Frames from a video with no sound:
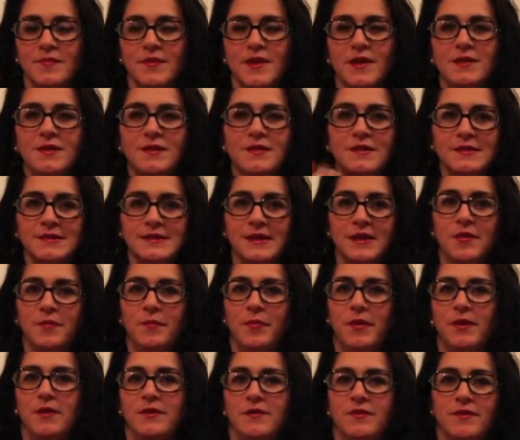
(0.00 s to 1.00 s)
And then the
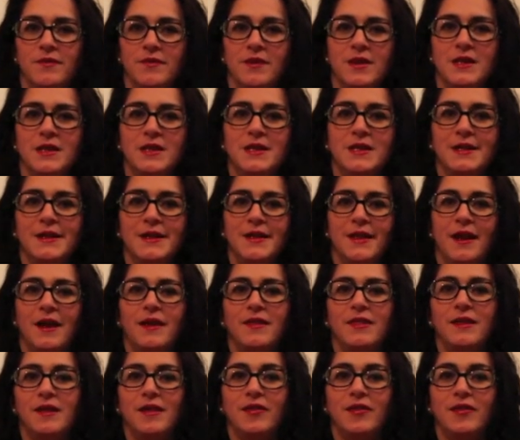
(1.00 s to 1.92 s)
second part is, I think,